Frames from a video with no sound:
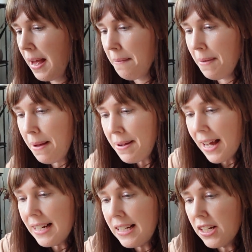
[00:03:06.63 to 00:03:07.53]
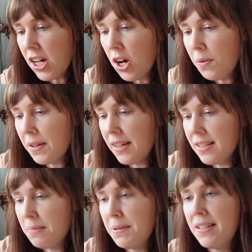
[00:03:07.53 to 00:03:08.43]
Maybe I need to go with a
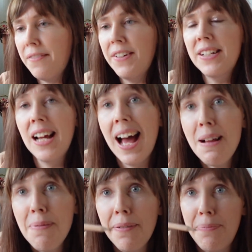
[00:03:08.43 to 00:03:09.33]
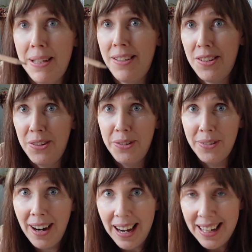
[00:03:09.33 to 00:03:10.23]
specific type of pencil,
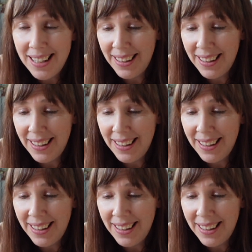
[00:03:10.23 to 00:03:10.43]
right?